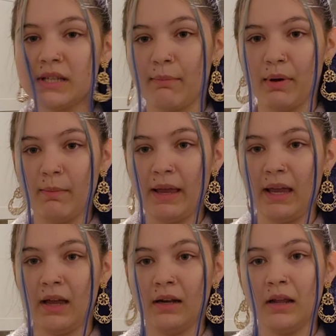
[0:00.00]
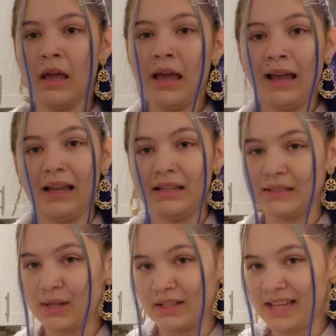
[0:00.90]
a separate pan
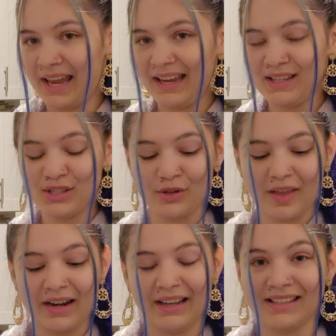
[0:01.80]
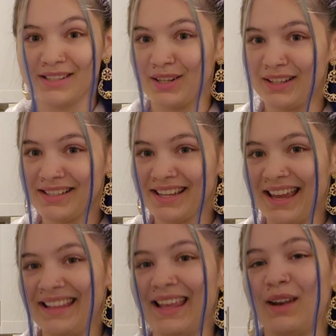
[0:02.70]
and saute it so that it gets cooked.
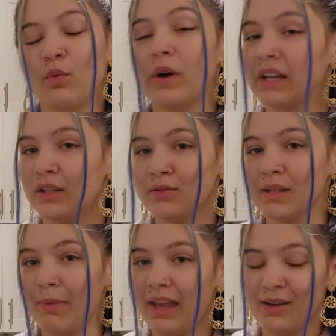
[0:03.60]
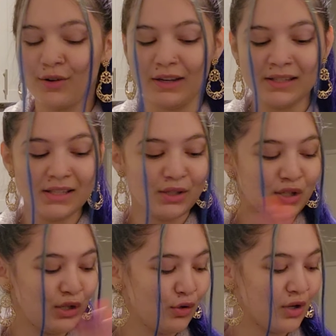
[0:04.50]
And then we're going to use the bacon grease
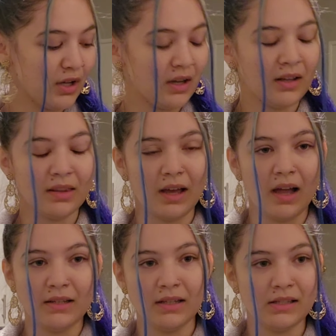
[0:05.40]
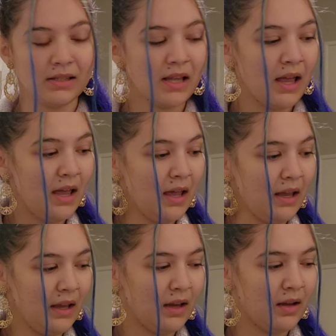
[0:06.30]
to cook the onions
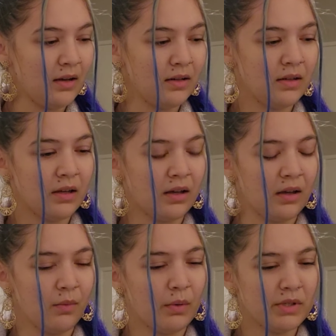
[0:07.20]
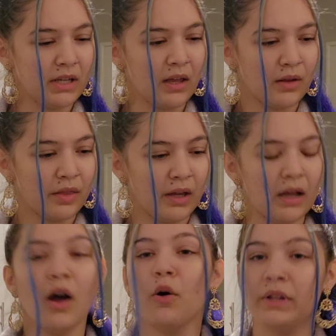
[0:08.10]
and the, what was the other thing?
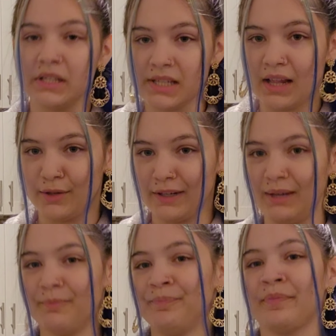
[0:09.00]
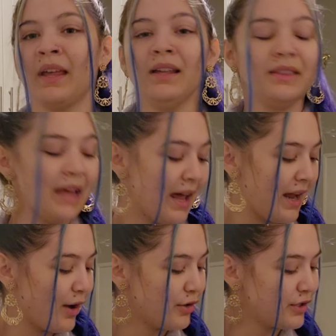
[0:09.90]
And the celery that
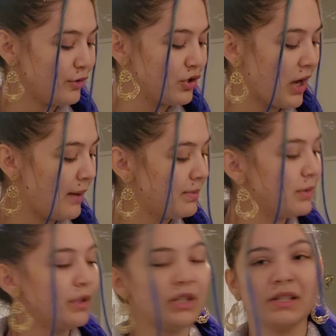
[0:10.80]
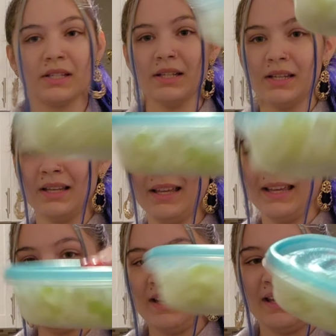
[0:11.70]
I also chopped, which is
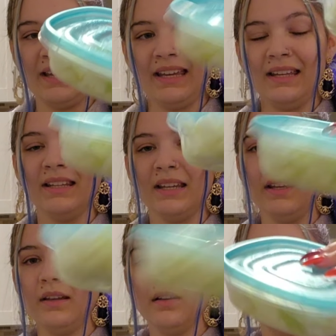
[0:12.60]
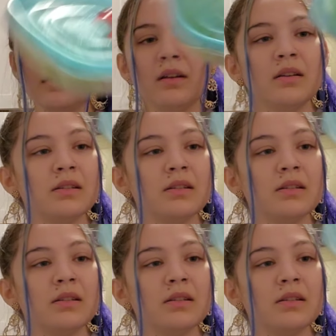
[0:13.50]
in here.